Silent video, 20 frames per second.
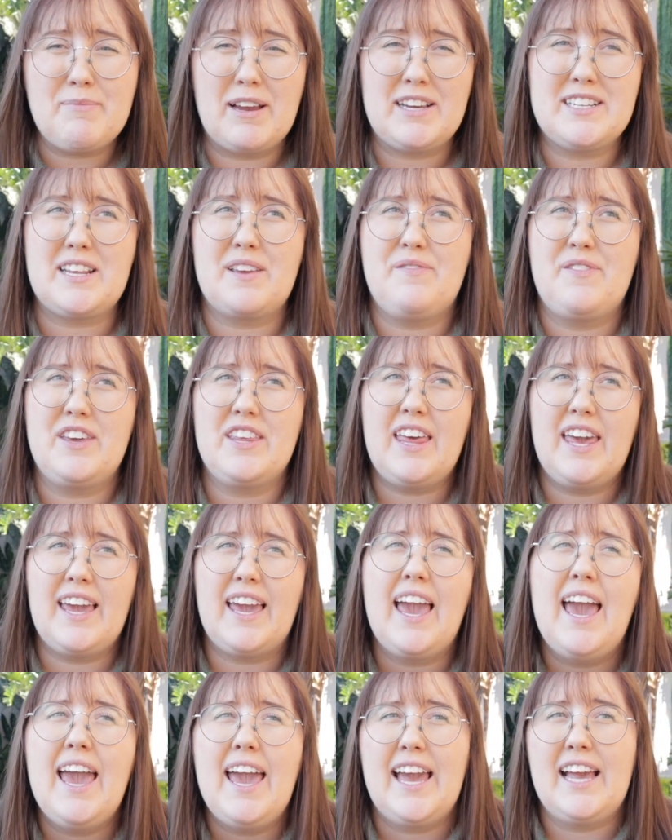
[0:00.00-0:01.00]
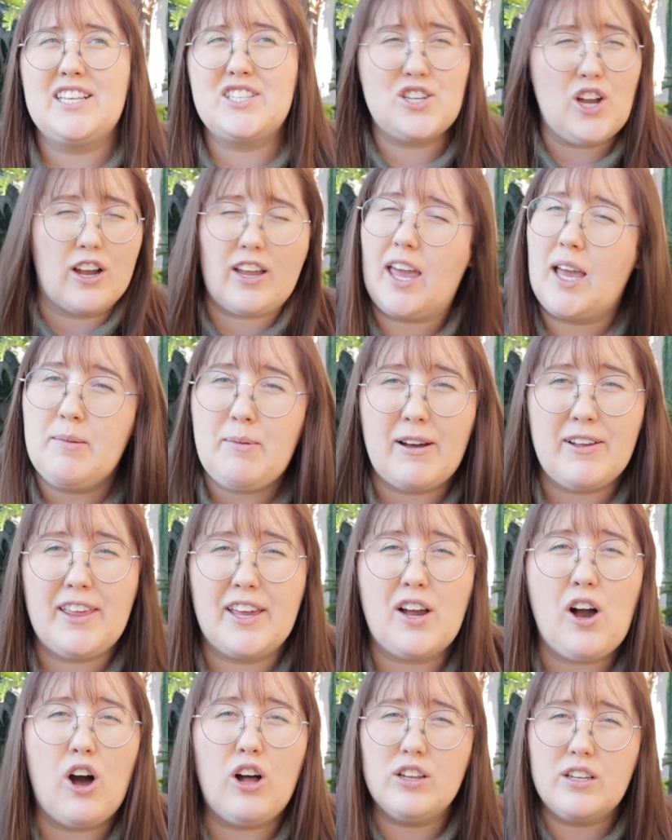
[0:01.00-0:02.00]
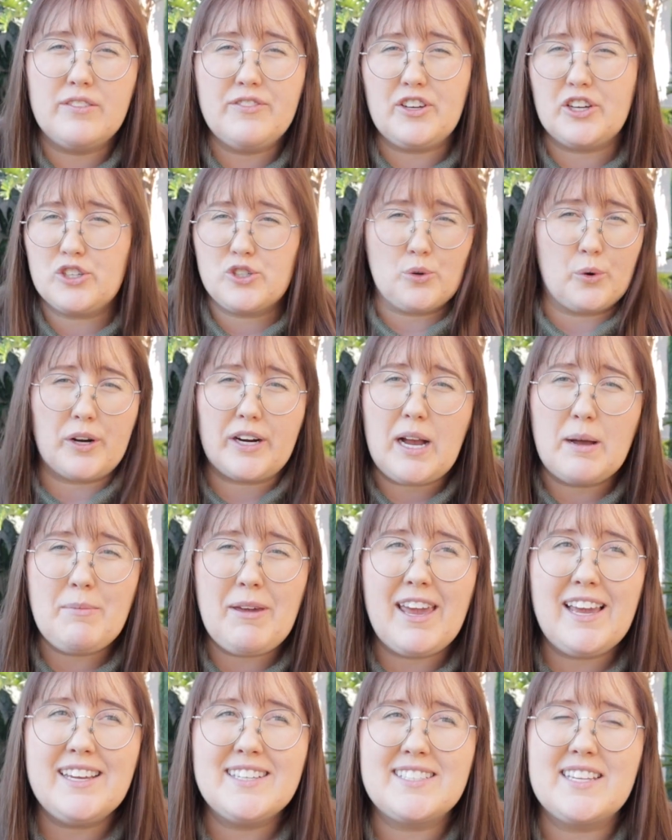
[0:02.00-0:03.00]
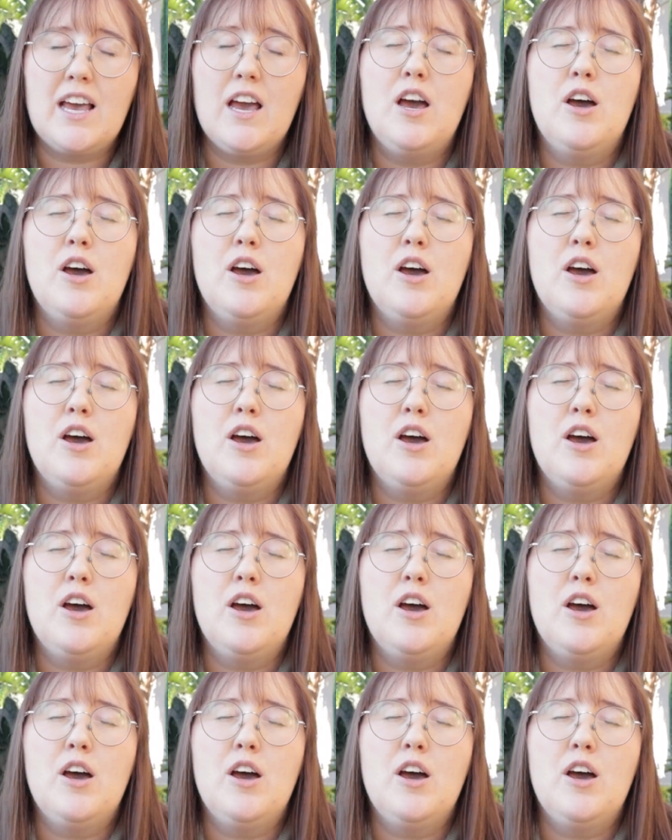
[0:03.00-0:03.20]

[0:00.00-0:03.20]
because I feel like it's talking about like all of your shortcomings.